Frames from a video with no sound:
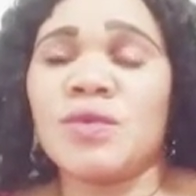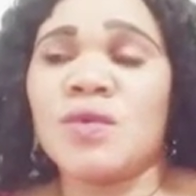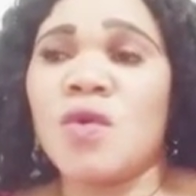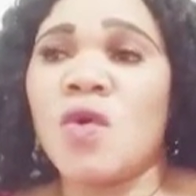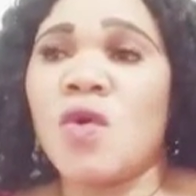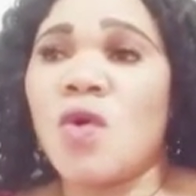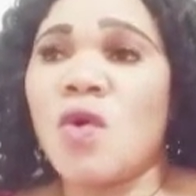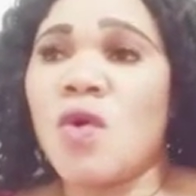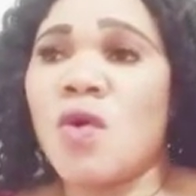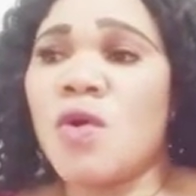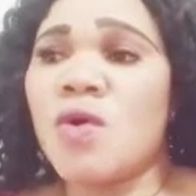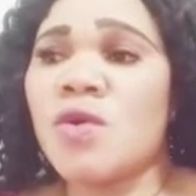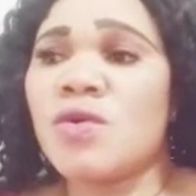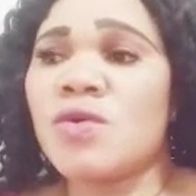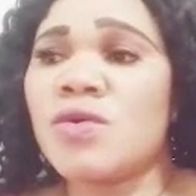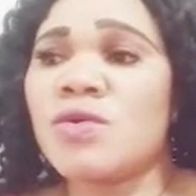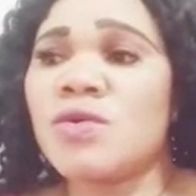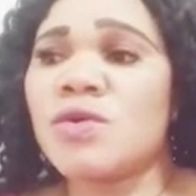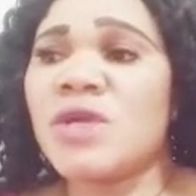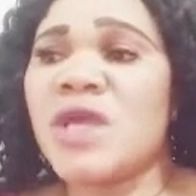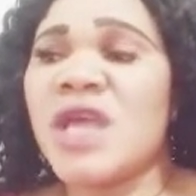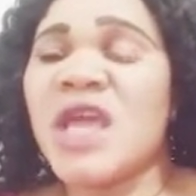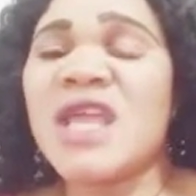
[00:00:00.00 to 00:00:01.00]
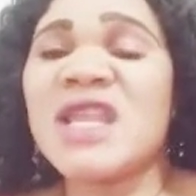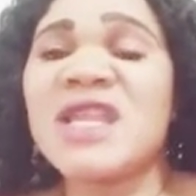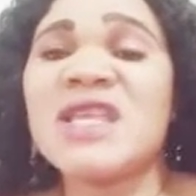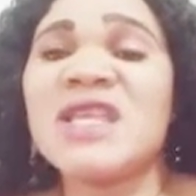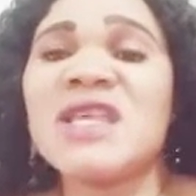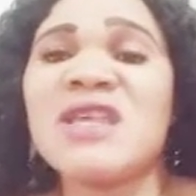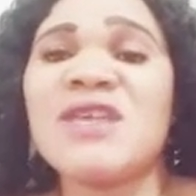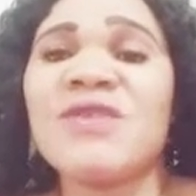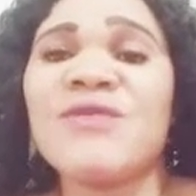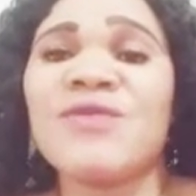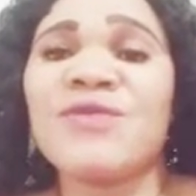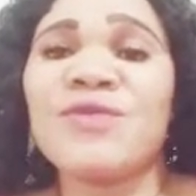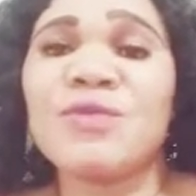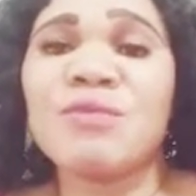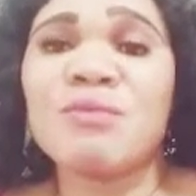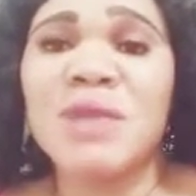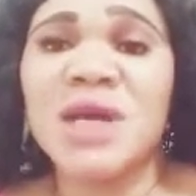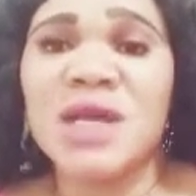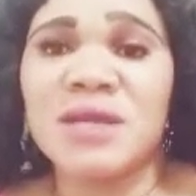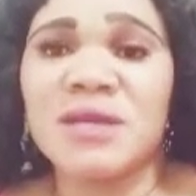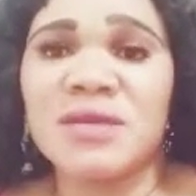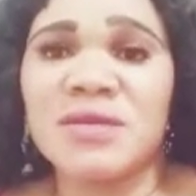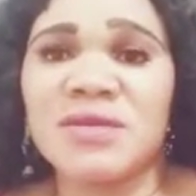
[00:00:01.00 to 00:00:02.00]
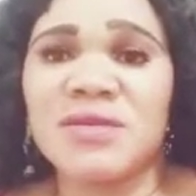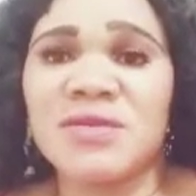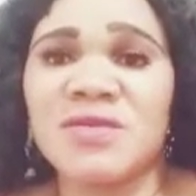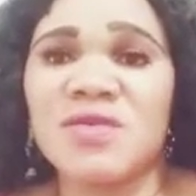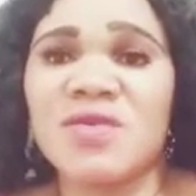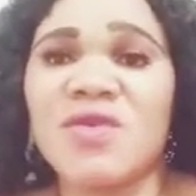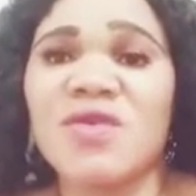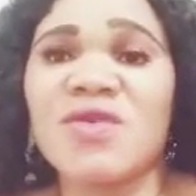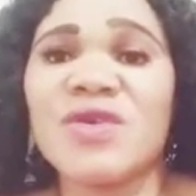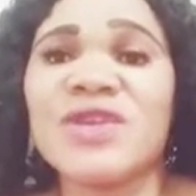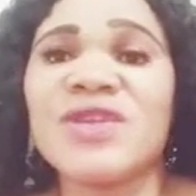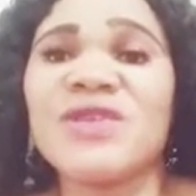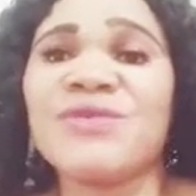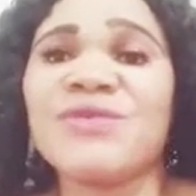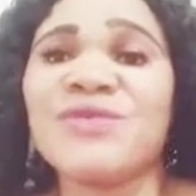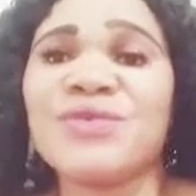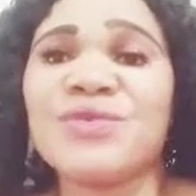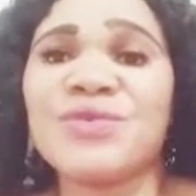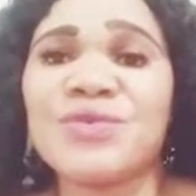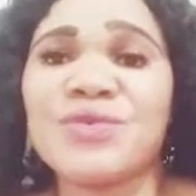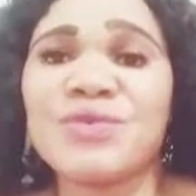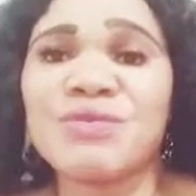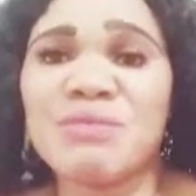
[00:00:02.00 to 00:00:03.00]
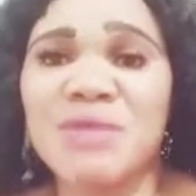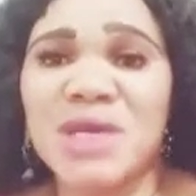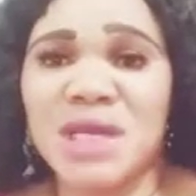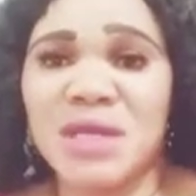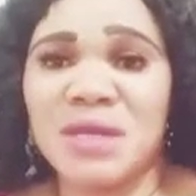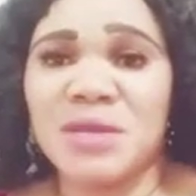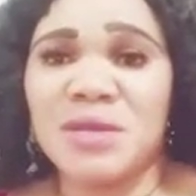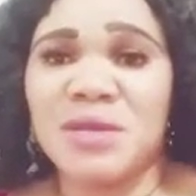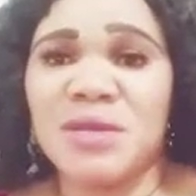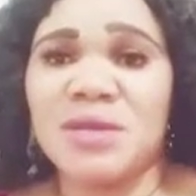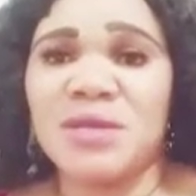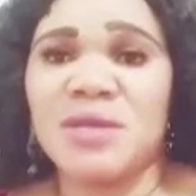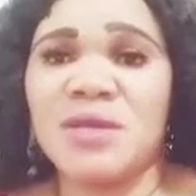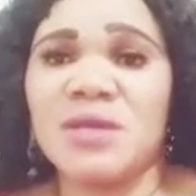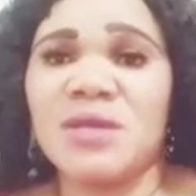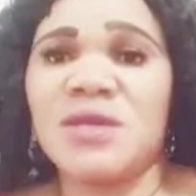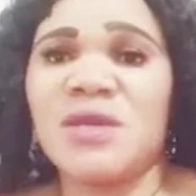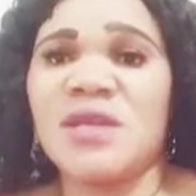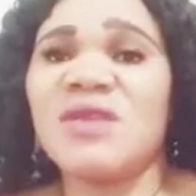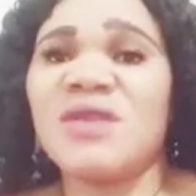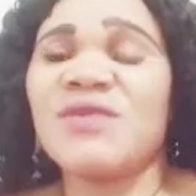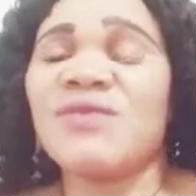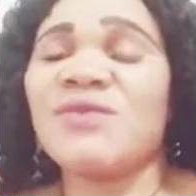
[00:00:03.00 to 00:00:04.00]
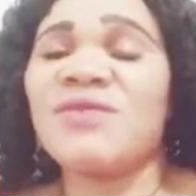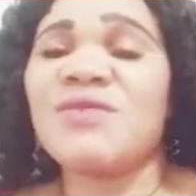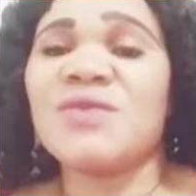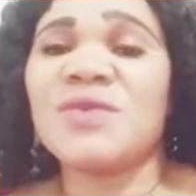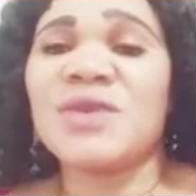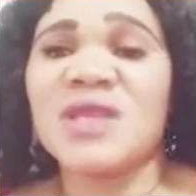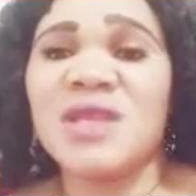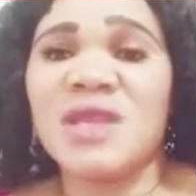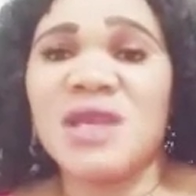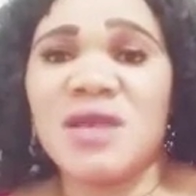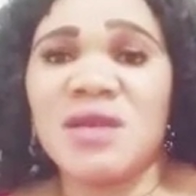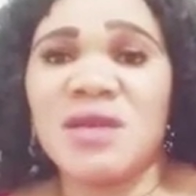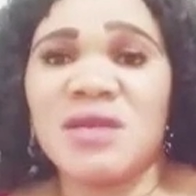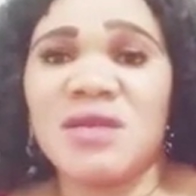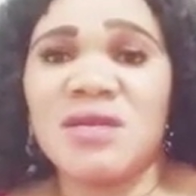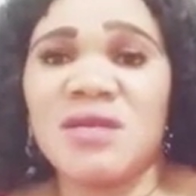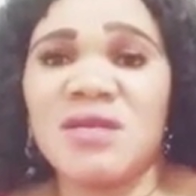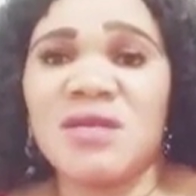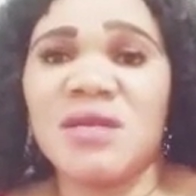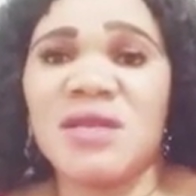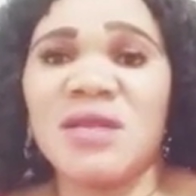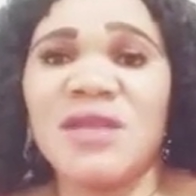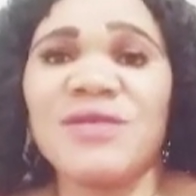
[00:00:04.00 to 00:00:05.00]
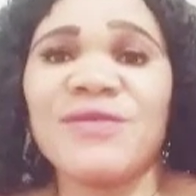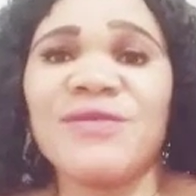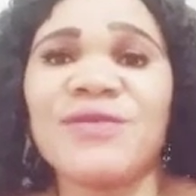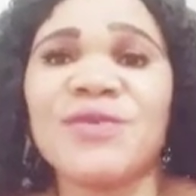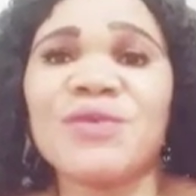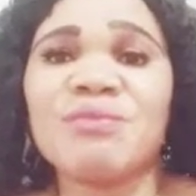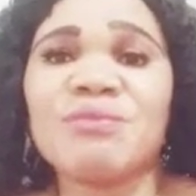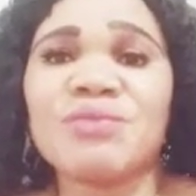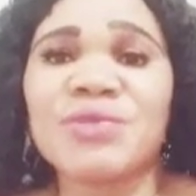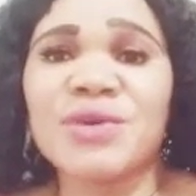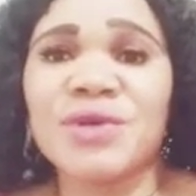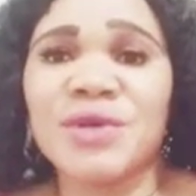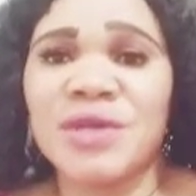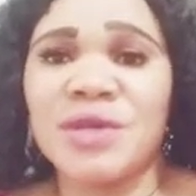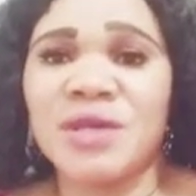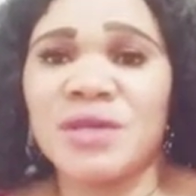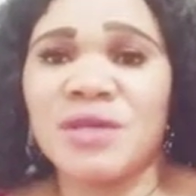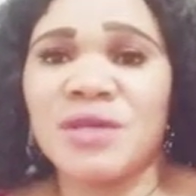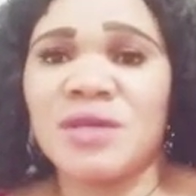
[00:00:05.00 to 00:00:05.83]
or any evil man or evil woman, evil girl, evil boy.